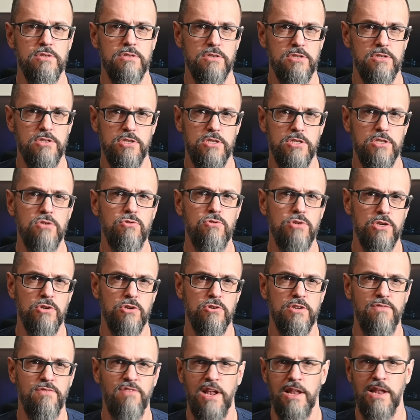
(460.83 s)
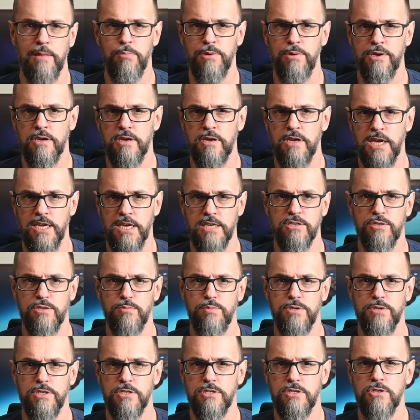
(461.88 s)
the studio developing
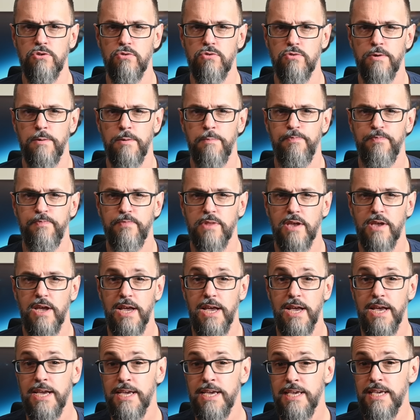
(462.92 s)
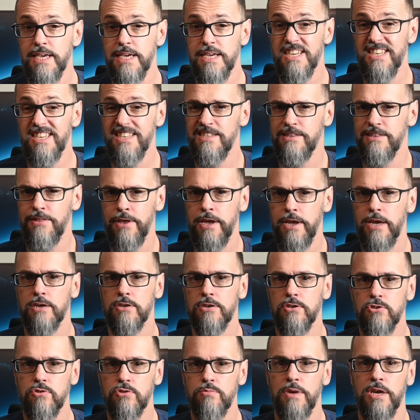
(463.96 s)
KSP2. He is
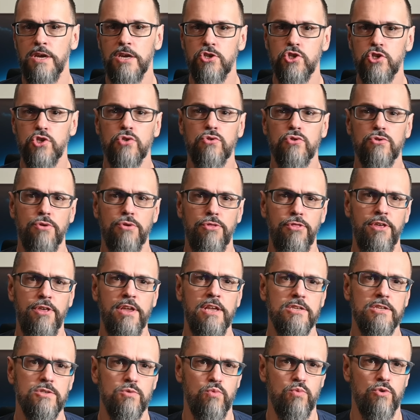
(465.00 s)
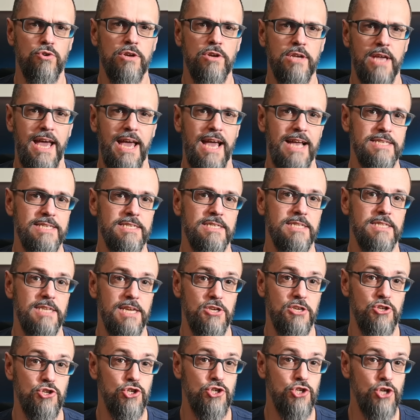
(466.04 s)
there to make sure things work as
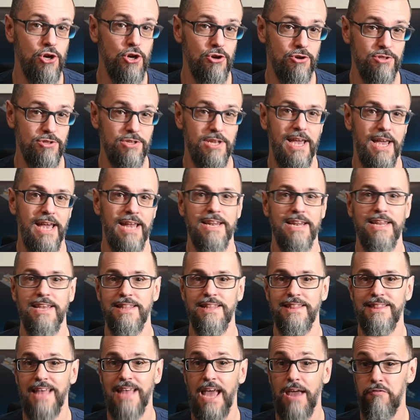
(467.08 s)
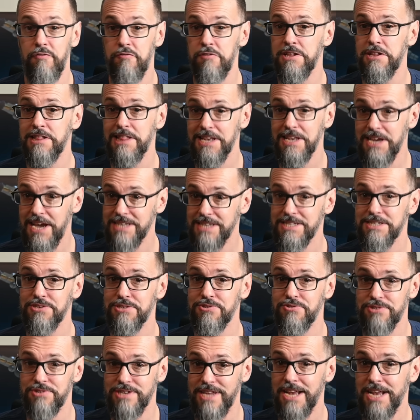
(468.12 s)
they should, and he definitely has the
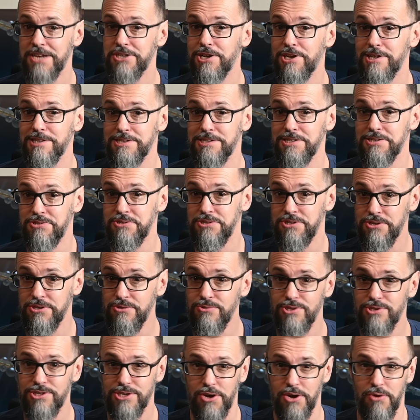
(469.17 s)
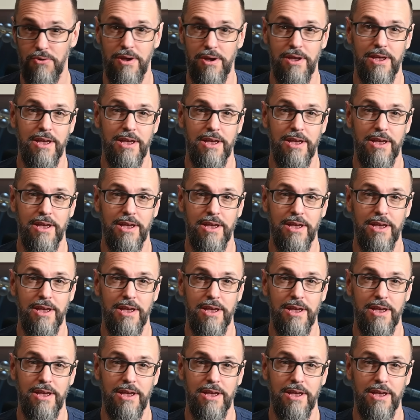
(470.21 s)
credentials to do so.